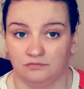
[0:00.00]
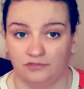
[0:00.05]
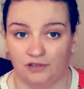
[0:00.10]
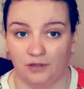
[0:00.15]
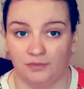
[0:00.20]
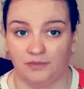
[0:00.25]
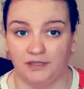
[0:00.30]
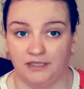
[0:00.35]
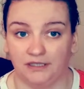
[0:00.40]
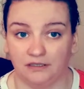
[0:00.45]

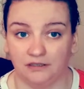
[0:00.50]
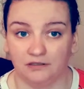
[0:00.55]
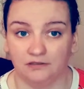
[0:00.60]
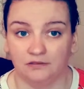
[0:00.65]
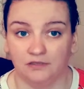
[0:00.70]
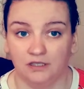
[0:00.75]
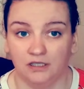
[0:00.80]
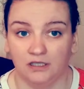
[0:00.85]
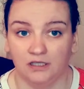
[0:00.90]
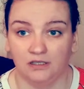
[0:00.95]
Lidl
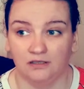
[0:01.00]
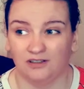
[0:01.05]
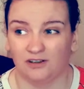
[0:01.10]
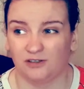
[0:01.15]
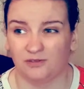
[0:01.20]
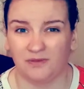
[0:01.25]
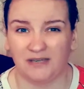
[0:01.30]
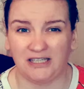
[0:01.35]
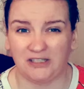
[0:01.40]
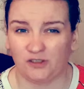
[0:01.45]

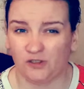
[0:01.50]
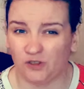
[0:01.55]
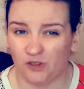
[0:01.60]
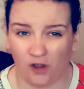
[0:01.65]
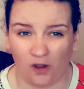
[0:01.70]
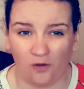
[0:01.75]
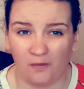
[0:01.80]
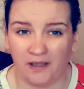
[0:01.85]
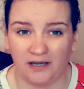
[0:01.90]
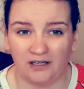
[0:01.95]
because we eat
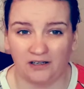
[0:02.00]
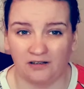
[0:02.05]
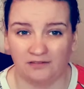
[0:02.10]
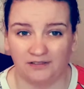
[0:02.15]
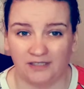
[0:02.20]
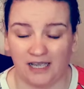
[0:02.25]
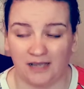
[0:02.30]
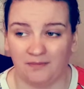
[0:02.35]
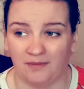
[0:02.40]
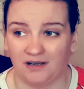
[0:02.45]
so many of
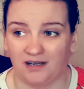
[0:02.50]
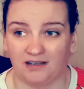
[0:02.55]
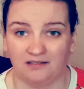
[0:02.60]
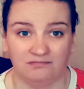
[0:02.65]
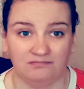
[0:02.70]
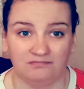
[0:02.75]
them.